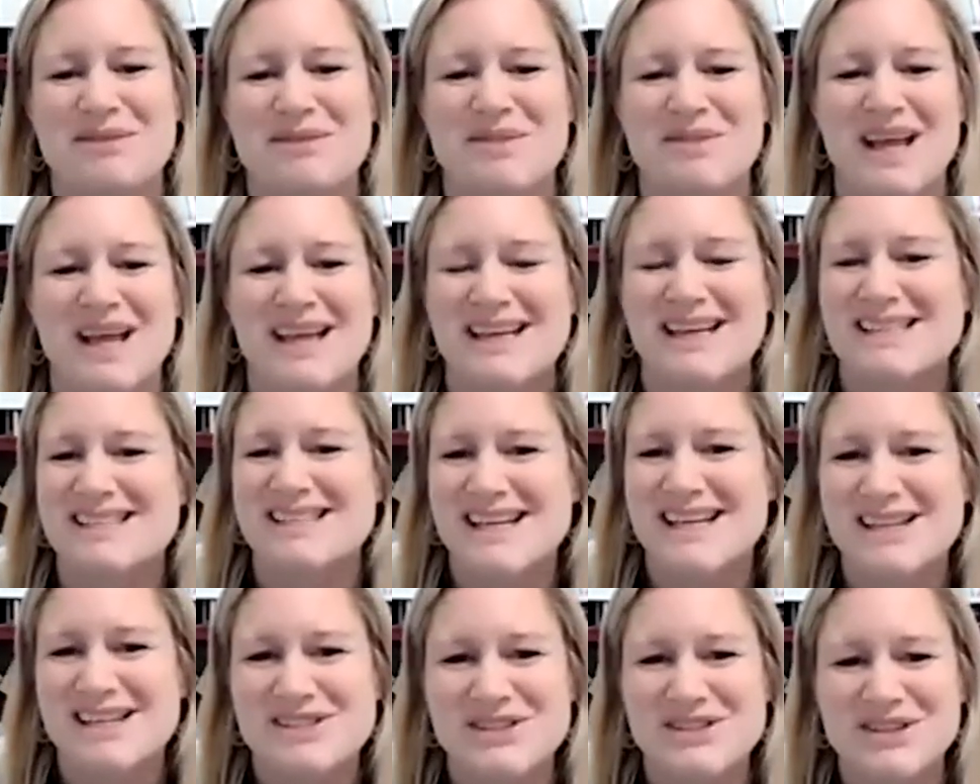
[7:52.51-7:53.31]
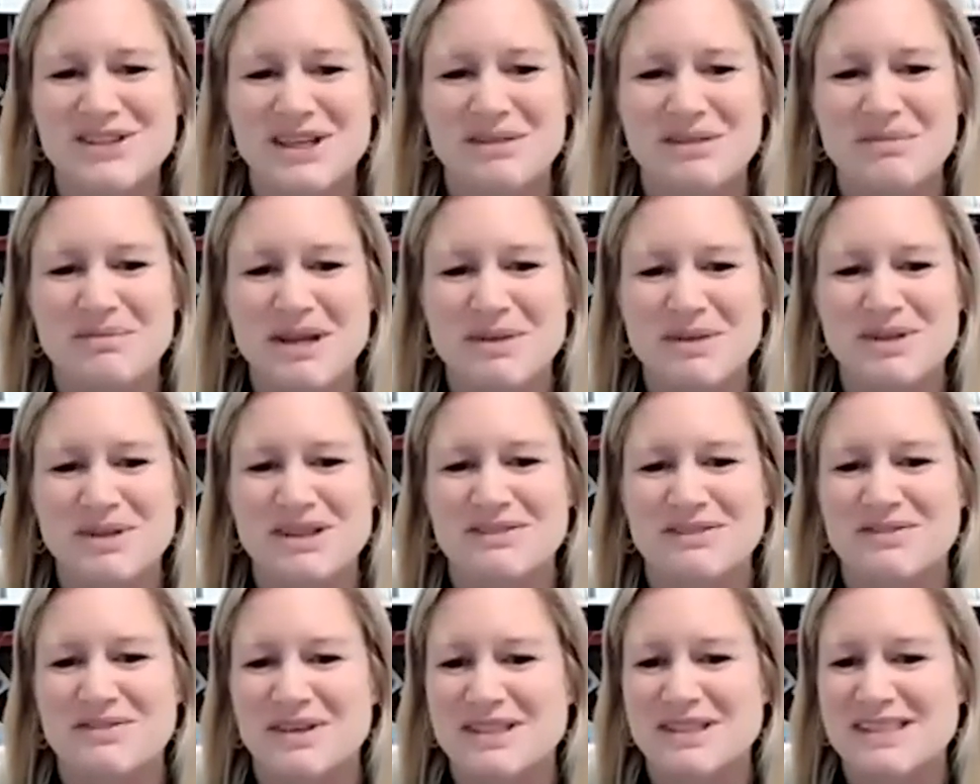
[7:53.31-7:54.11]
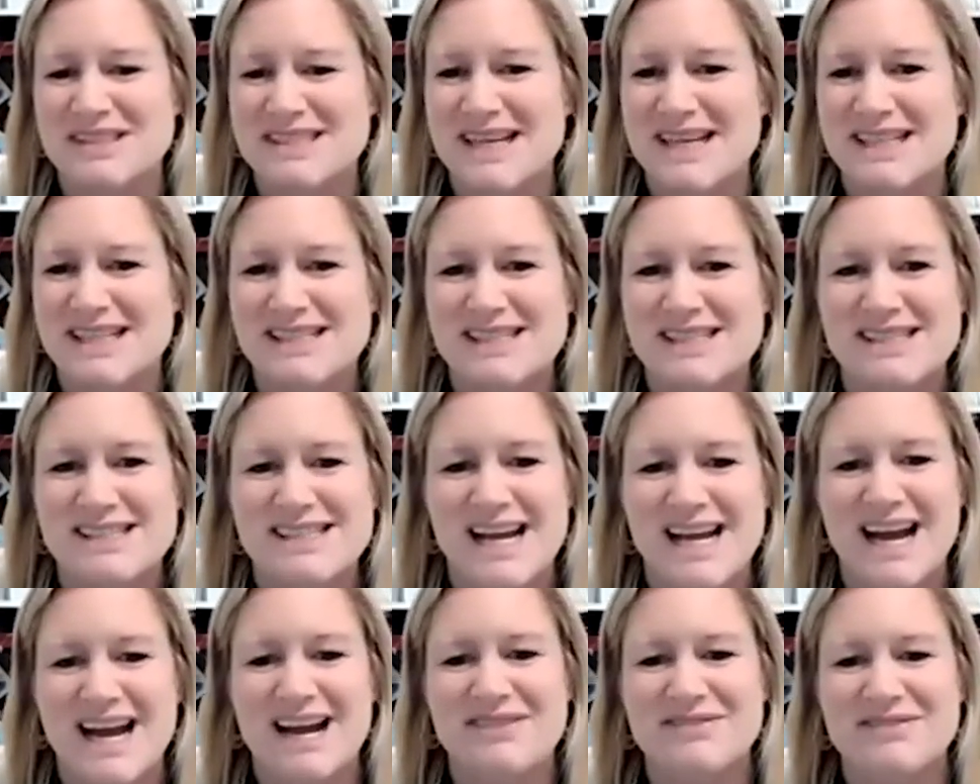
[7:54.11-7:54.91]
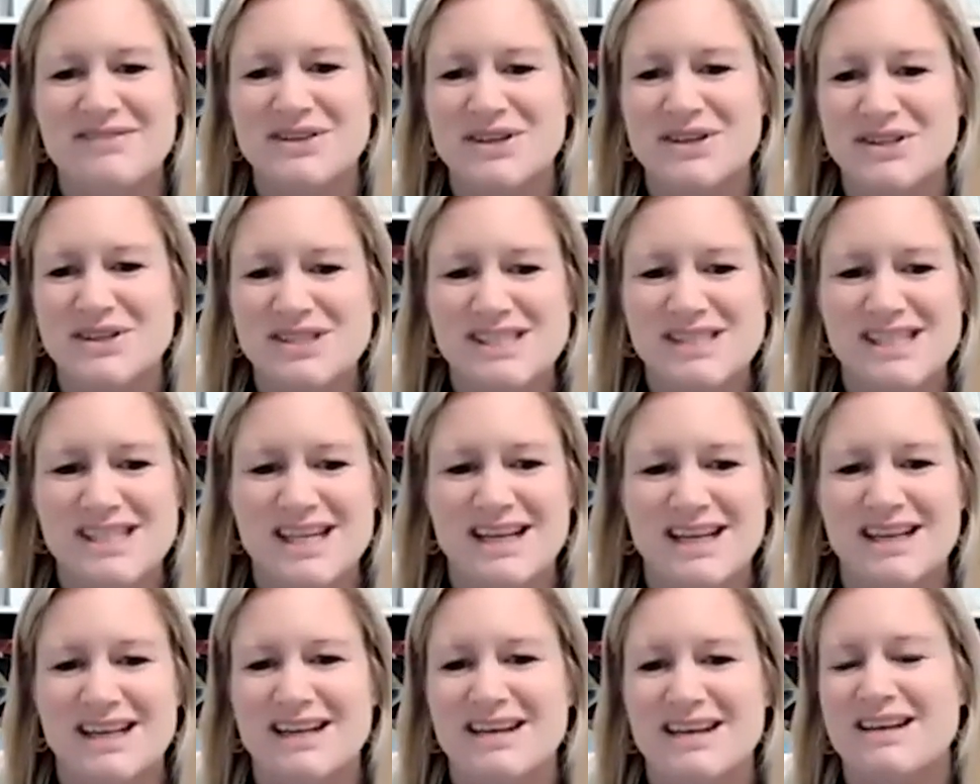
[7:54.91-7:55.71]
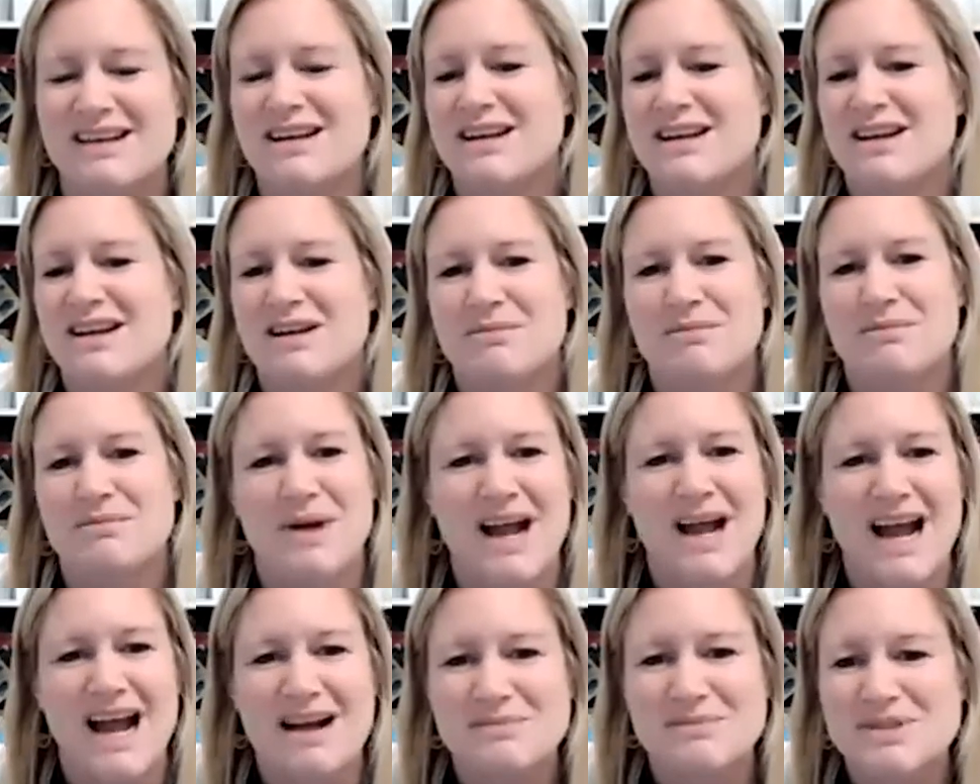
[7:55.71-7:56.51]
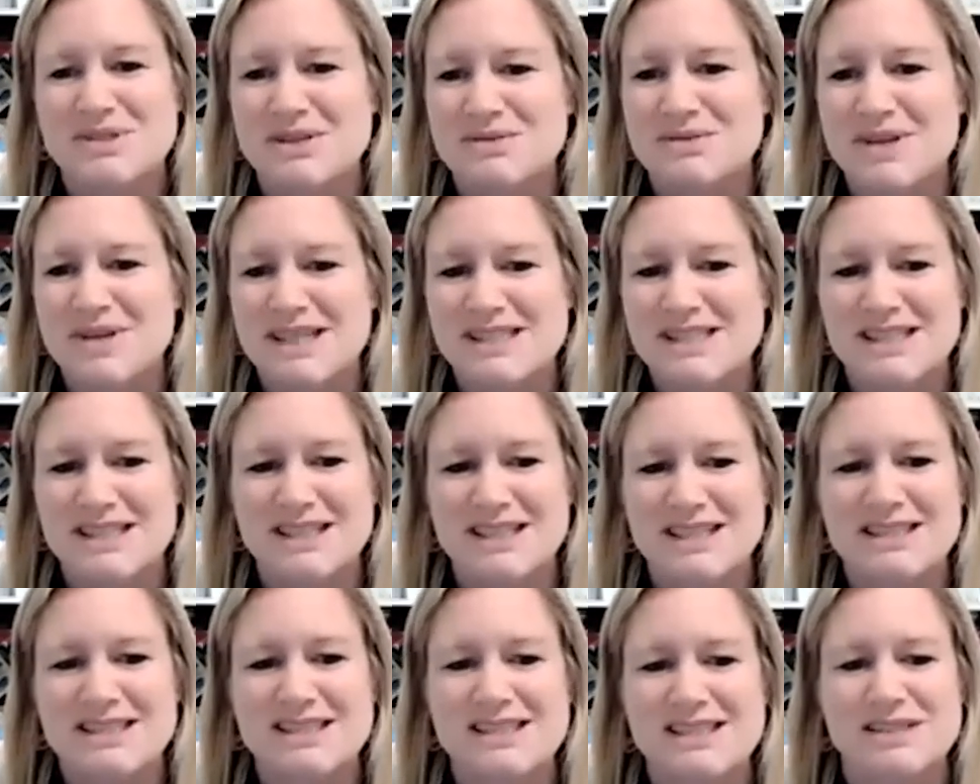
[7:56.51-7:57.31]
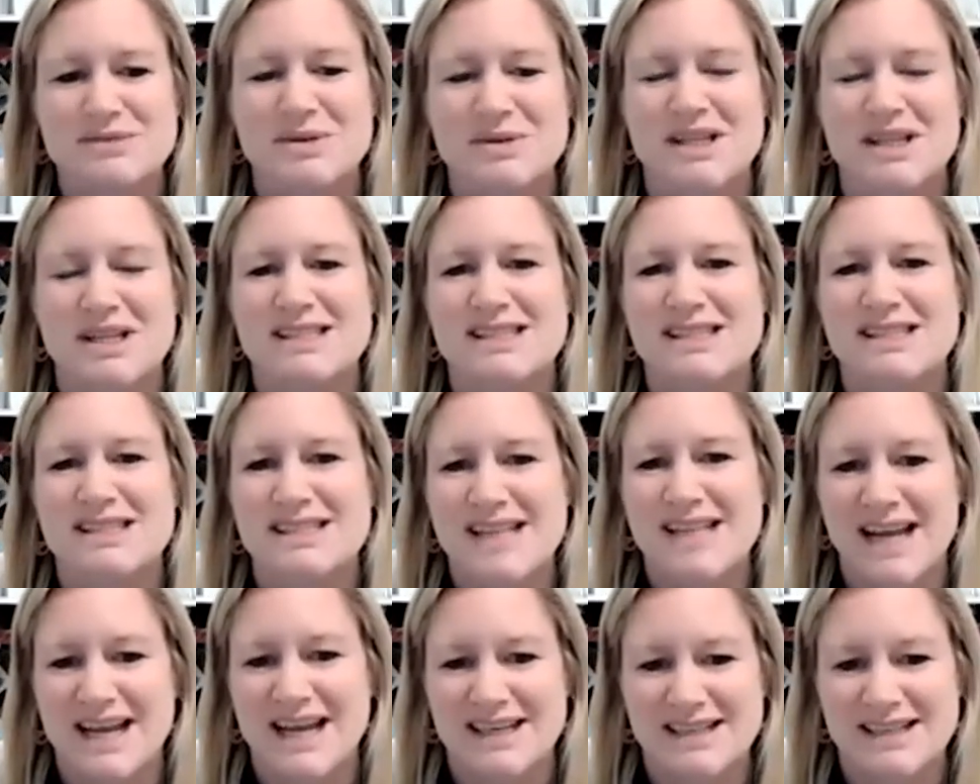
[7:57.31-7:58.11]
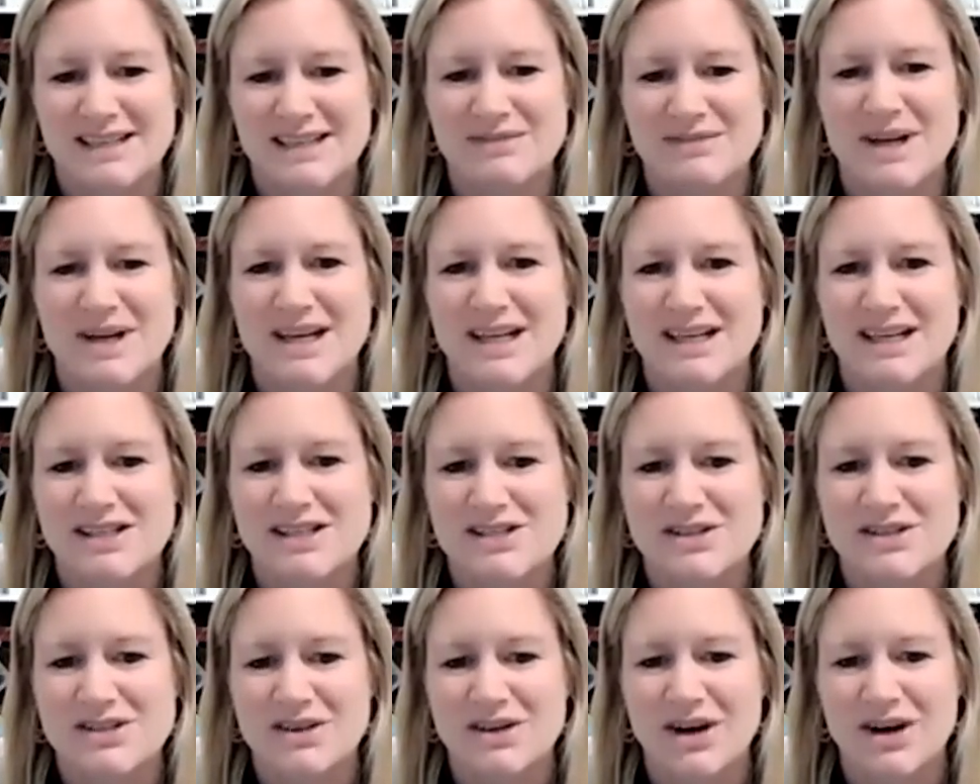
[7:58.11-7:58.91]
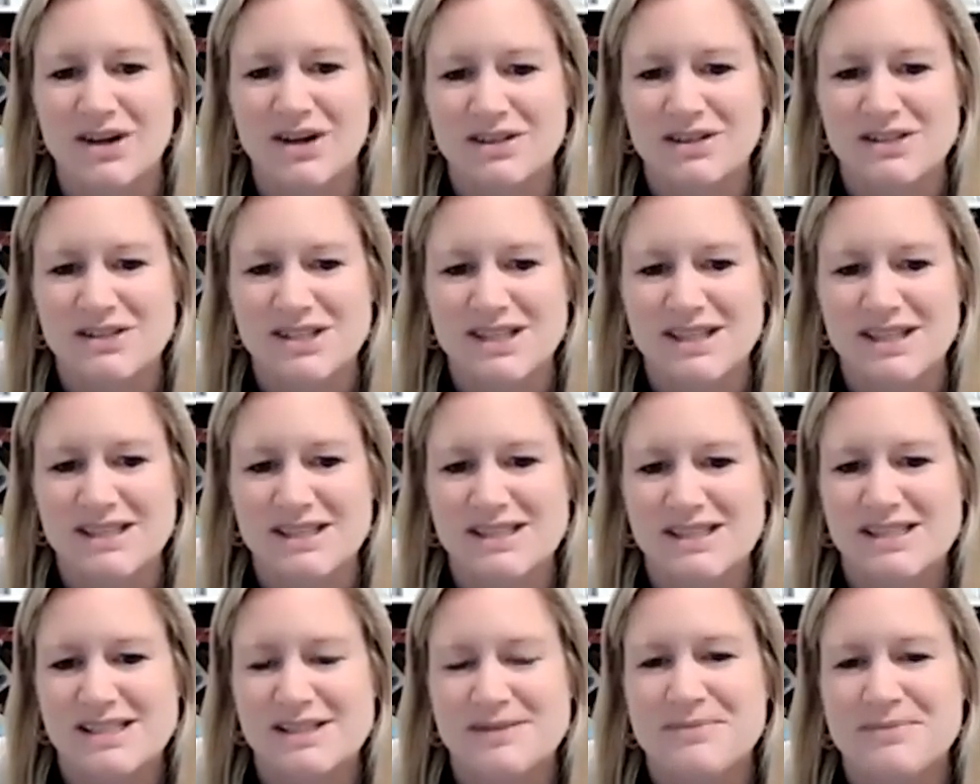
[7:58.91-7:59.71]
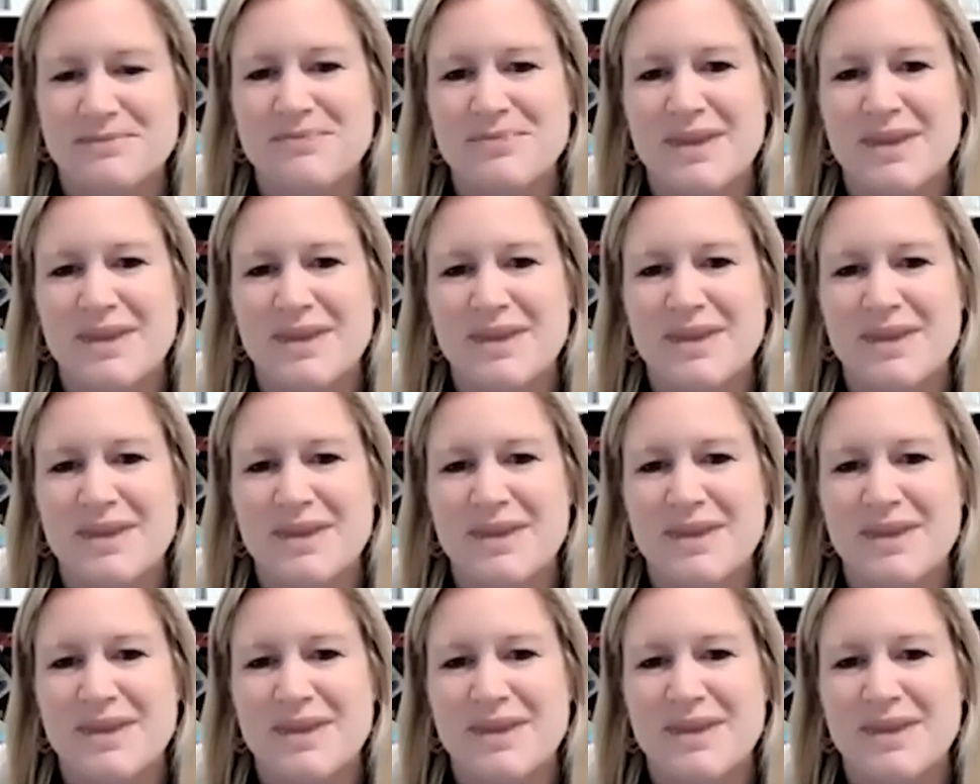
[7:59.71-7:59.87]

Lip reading: like I said, you're going to meet with the front desk staff, nursing, perhaps a resident, as well as an attending radiation oncologist.